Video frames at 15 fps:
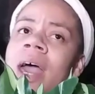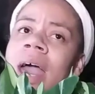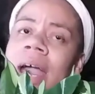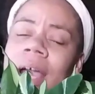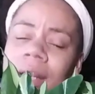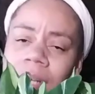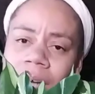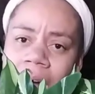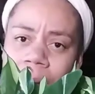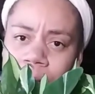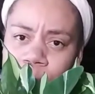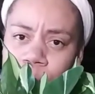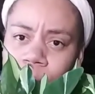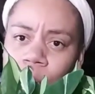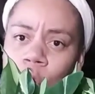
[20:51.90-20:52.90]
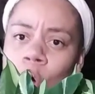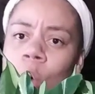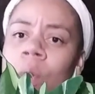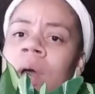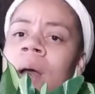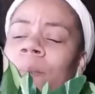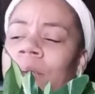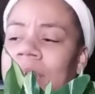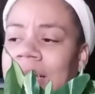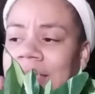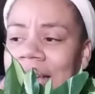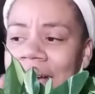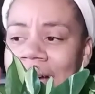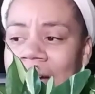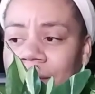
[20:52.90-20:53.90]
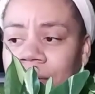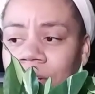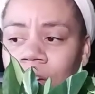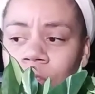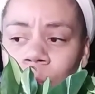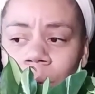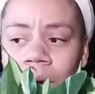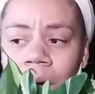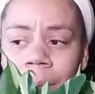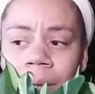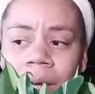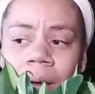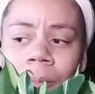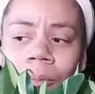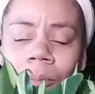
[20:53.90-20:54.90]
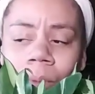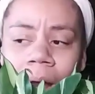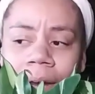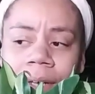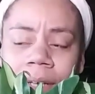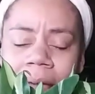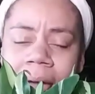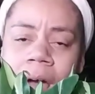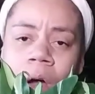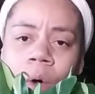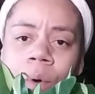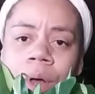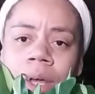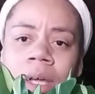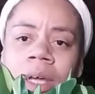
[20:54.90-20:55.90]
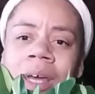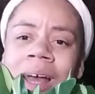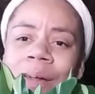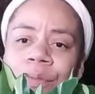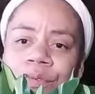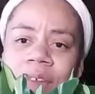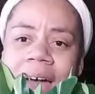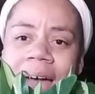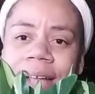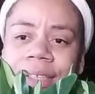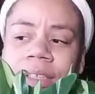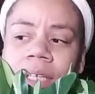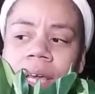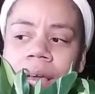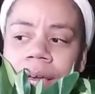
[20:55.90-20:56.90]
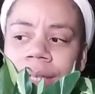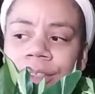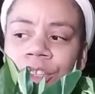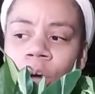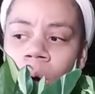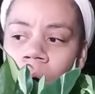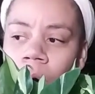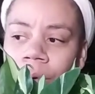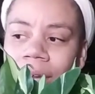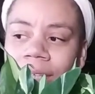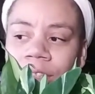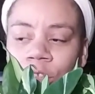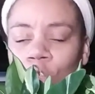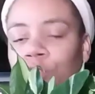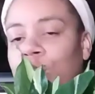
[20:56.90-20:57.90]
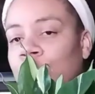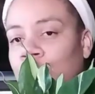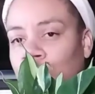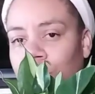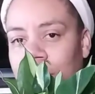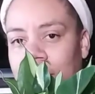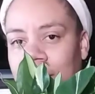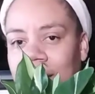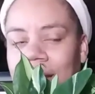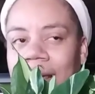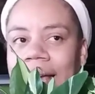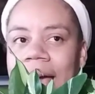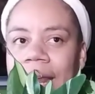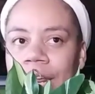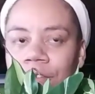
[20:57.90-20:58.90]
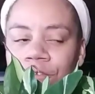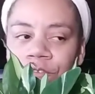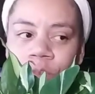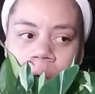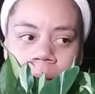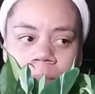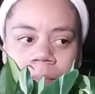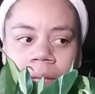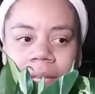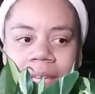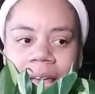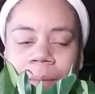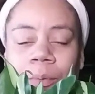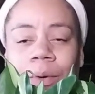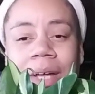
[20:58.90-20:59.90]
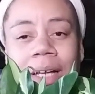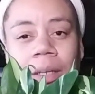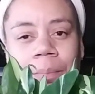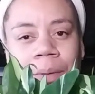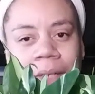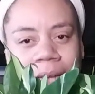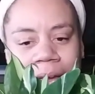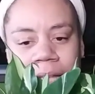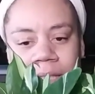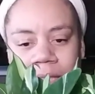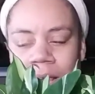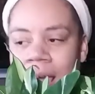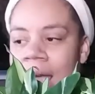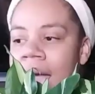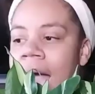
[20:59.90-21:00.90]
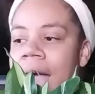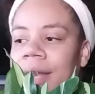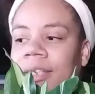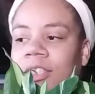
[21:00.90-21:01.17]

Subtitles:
in the comments below, because I have another one coming up right now that is called a silver streak, and I got it from Gabriella Plants, and it's